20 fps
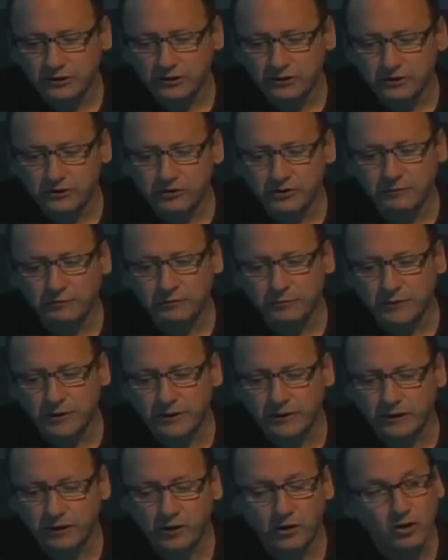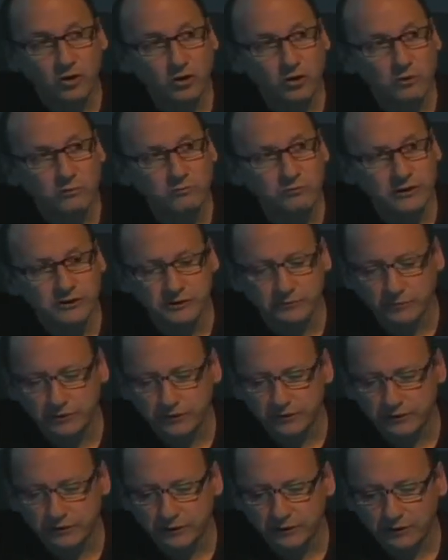to implement a home regimen
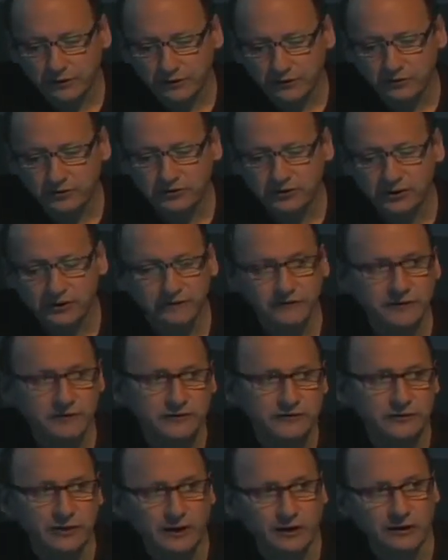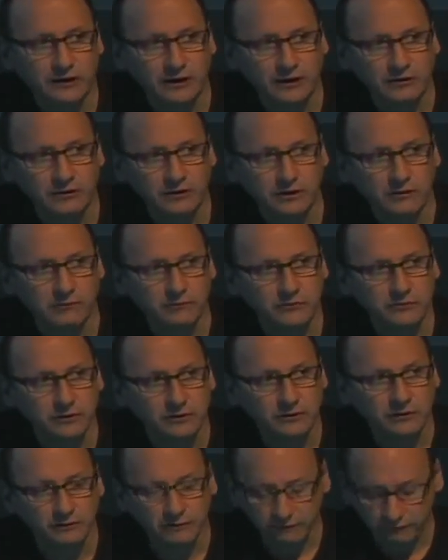to achieve the desired outcomes.
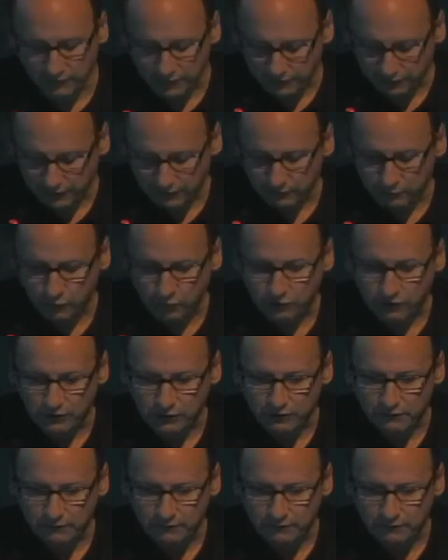Very important.